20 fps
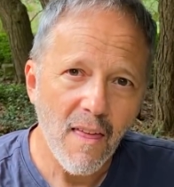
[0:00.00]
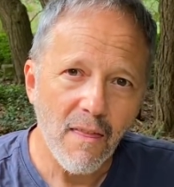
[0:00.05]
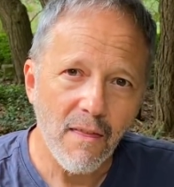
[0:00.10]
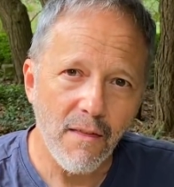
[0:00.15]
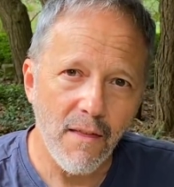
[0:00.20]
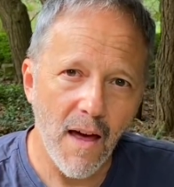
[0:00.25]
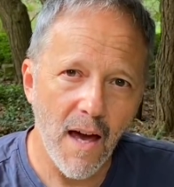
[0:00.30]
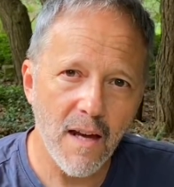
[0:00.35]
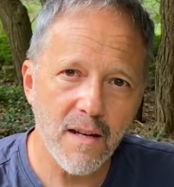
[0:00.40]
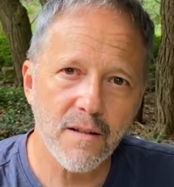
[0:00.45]

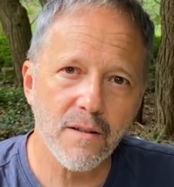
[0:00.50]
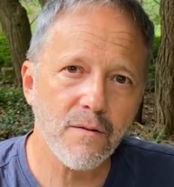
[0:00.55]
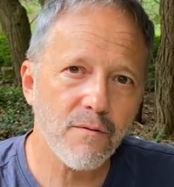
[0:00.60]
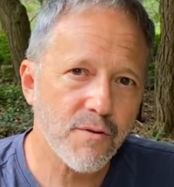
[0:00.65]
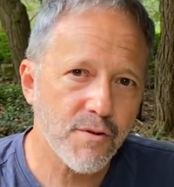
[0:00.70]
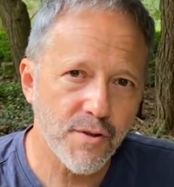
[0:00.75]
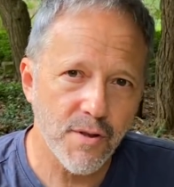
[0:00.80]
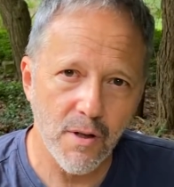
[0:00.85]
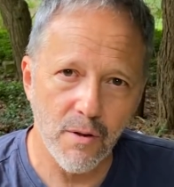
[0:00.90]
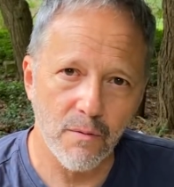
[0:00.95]
That dude
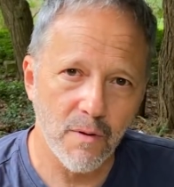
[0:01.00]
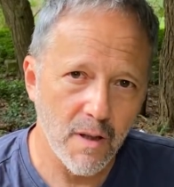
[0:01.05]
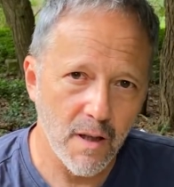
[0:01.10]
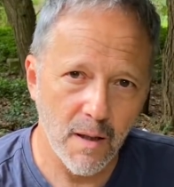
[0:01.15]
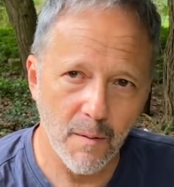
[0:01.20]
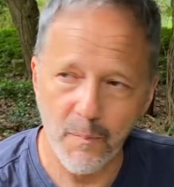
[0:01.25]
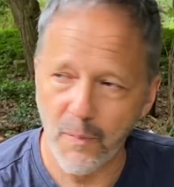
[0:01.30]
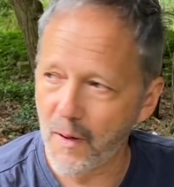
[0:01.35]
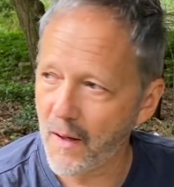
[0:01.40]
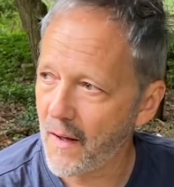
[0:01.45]
showed
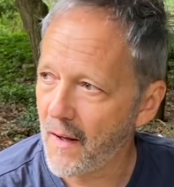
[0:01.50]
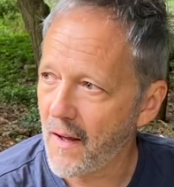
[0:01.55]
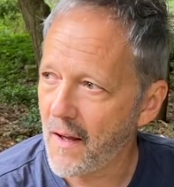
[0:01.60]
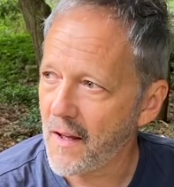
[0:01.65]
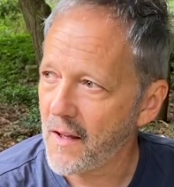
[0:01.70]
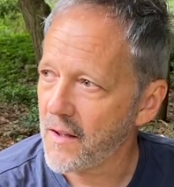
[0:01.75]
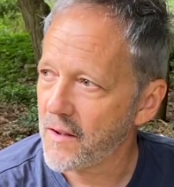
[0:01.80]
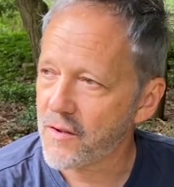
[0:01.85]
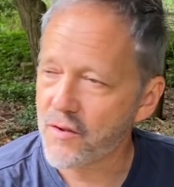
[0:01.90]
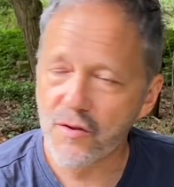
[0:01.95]
up
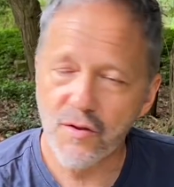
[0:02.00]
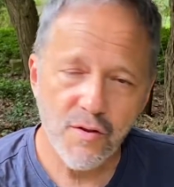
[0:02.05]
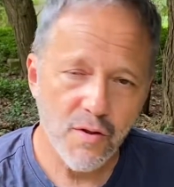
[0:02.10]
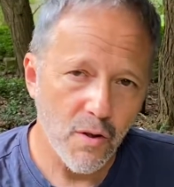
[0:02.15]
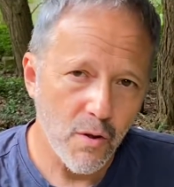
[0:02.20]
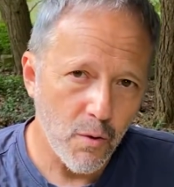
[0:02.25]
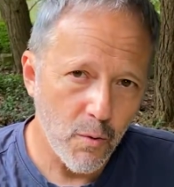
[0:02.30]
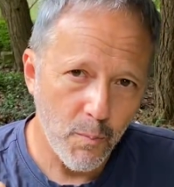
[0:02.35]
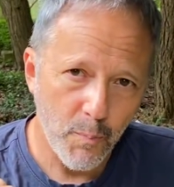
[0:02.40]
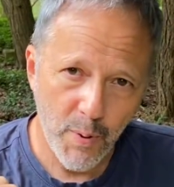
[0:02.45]

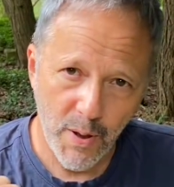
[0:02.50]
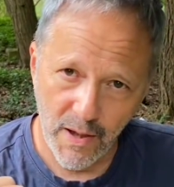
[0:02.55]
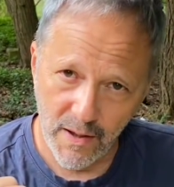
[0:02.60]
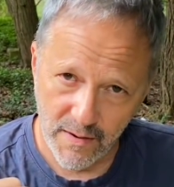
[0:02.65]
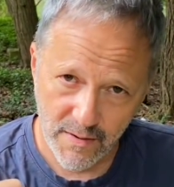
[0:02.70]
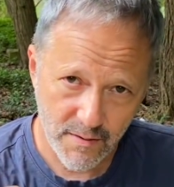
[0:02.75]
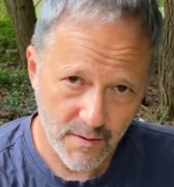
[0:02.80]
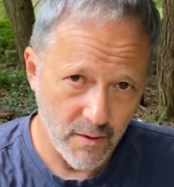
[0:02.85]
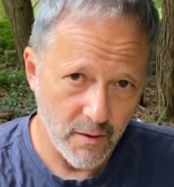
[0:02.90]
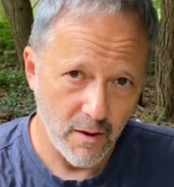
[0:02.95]
so
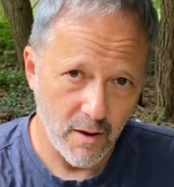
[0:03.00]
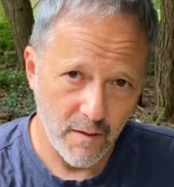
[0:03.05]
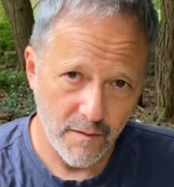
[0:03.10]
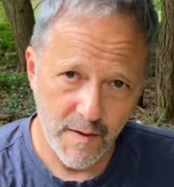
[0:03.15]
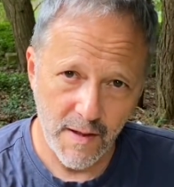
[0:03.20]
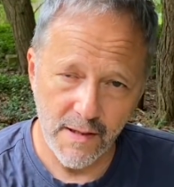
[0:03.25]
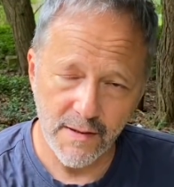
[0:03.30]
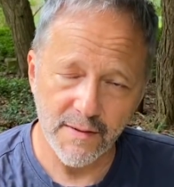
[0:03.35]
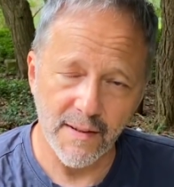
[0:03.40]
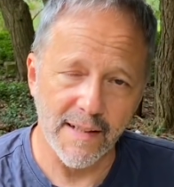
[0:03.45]
pissed off.
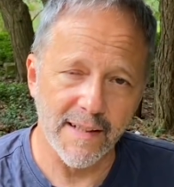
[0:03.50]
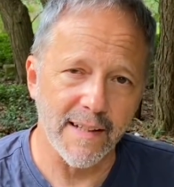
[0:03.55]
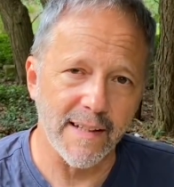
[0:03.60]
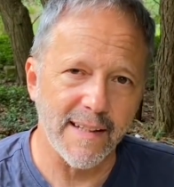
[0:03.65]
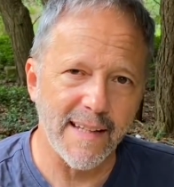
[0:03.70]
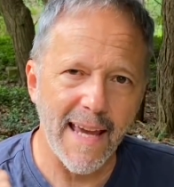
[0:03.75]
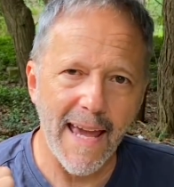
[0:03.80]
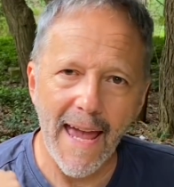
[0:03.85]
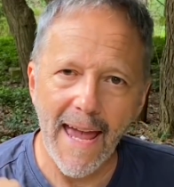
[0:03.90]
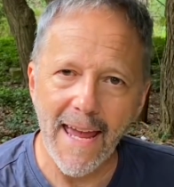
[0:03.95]
He's like a
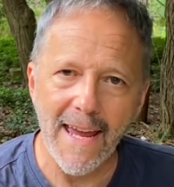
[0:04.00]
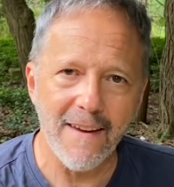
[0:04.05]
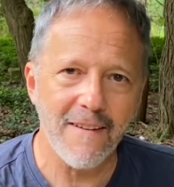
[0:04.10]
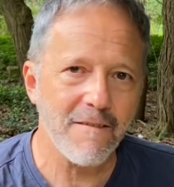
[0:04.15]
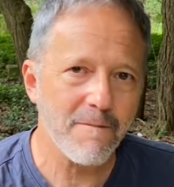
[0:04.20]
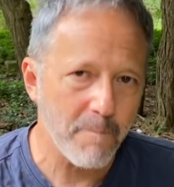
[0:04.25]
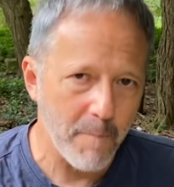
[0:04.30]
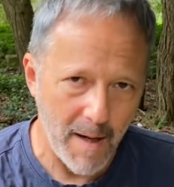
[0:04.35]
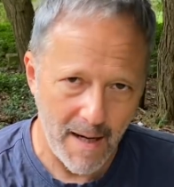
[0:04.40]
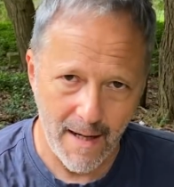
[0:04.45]

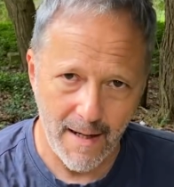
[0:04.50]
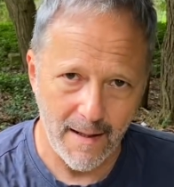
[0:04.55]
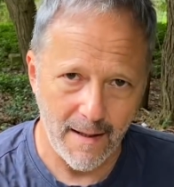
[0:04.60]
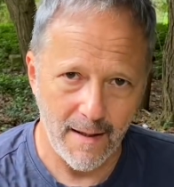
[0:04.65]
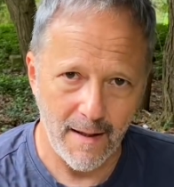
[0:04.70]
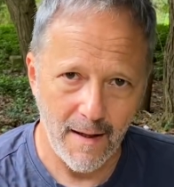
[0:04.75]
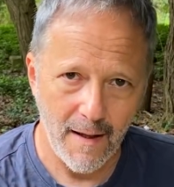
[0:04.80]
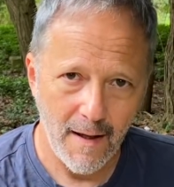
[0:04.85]
caveman.